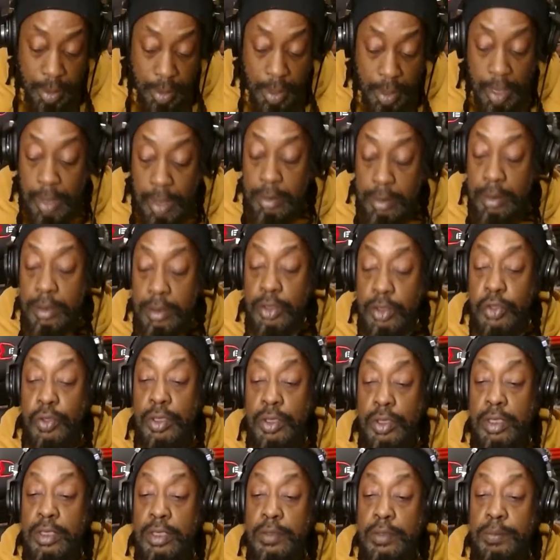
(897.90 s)
And this
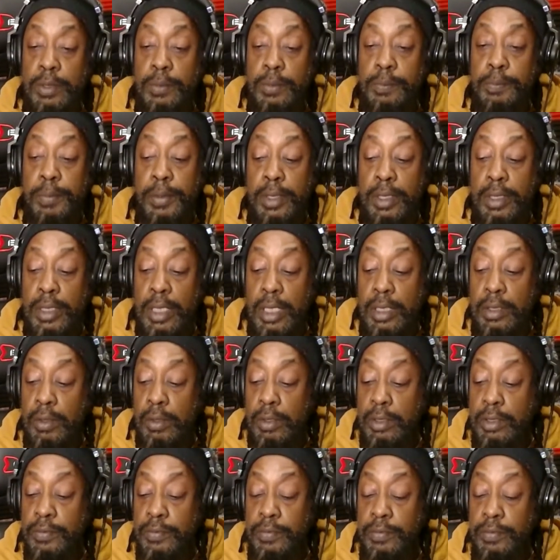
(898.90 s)
trick is being played on
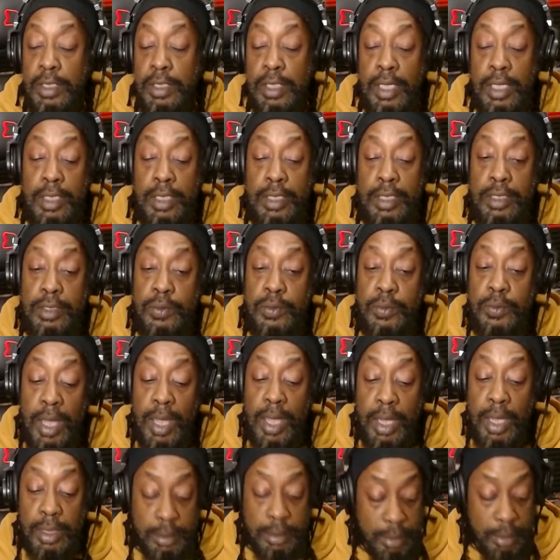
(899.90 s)
us for the longest
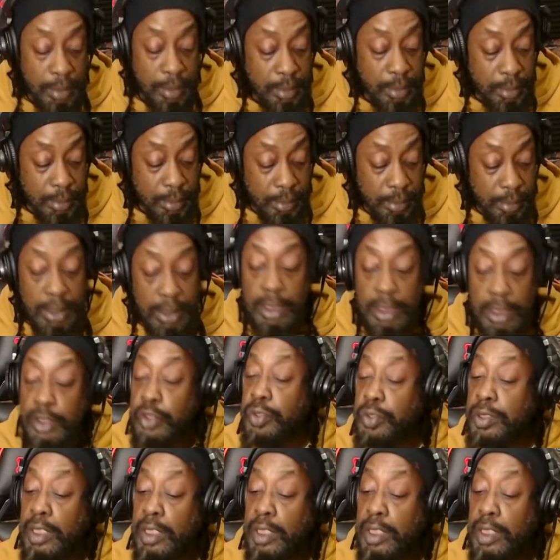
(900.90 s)
while. The biggest trick